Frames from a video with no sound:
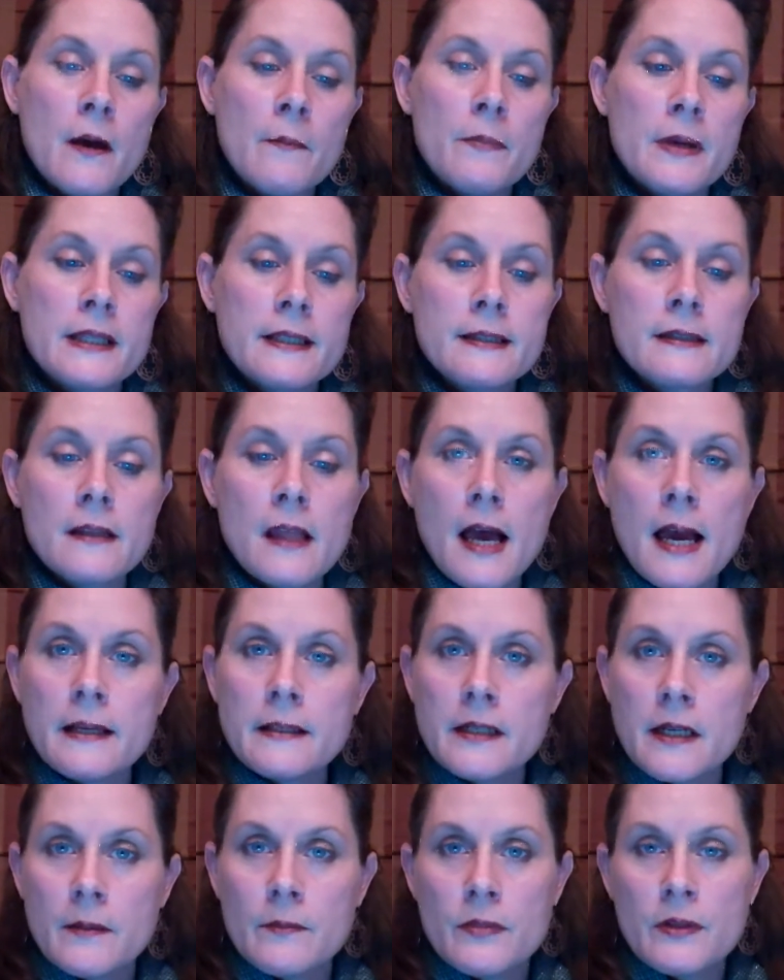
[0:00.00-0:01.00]
up at
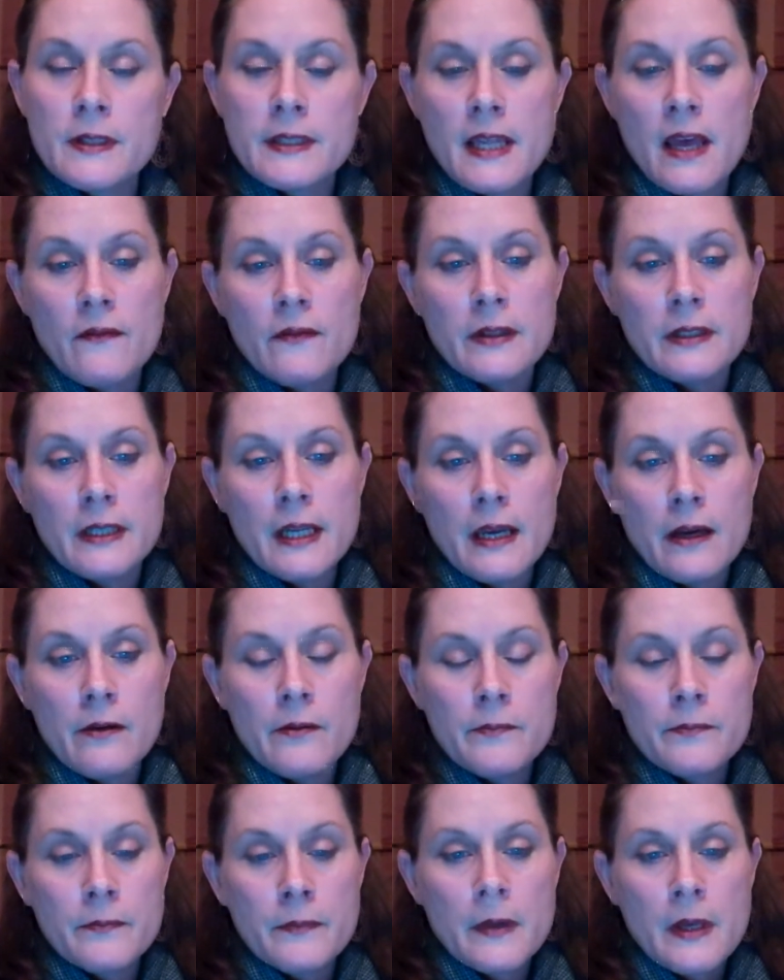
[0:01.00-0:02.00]
slide number 7
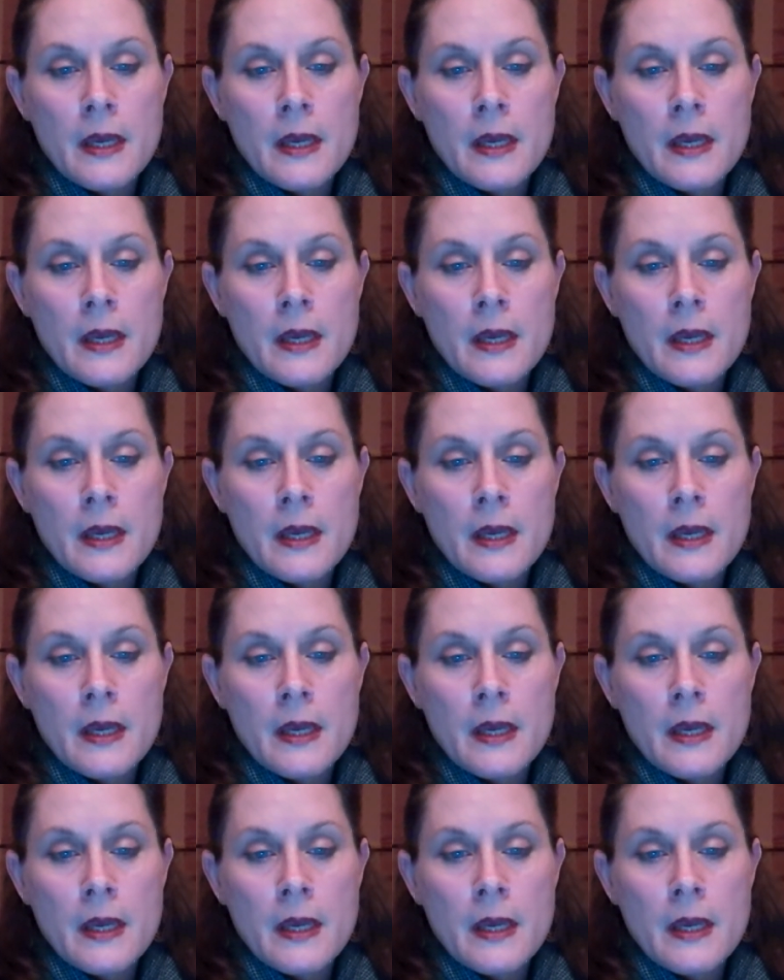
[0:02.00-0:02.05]
now